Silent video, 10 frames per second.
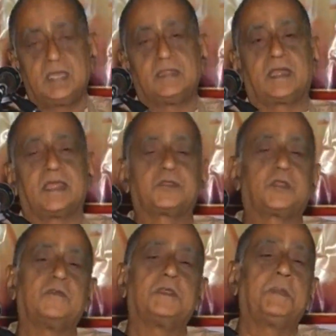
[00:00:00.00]
The rest
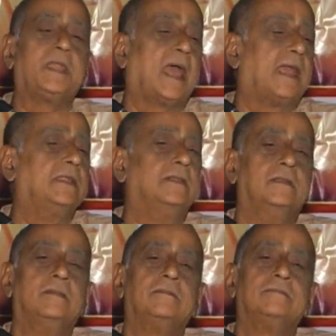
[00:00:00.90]
of it has been added
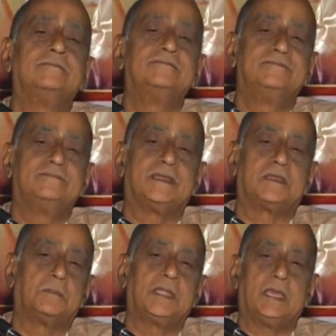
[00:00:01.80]
by
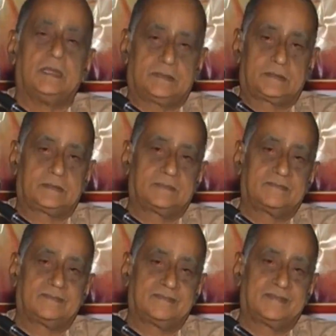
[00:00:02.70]
somebody else.
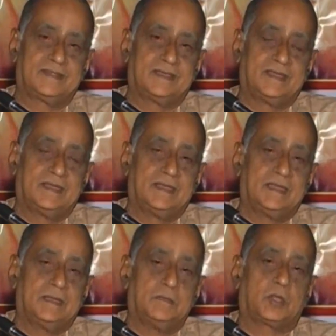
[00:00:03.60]

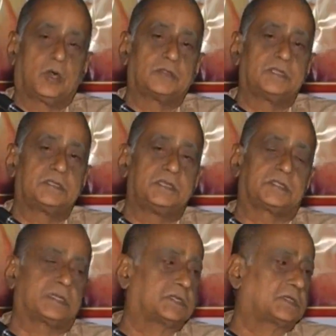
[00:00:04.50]
Because this
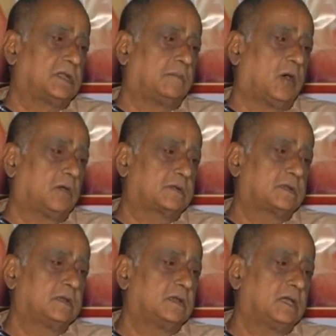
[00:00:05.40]
discussion about
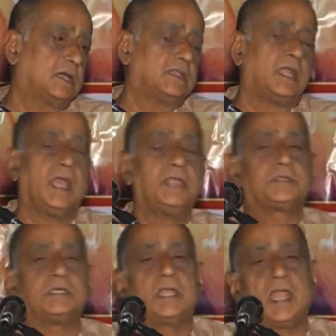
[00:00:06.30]
the
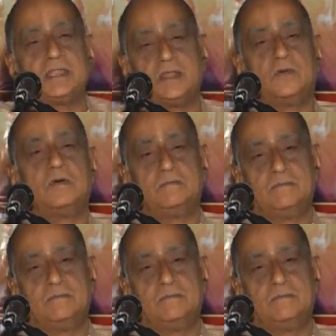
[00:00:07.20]
nature and the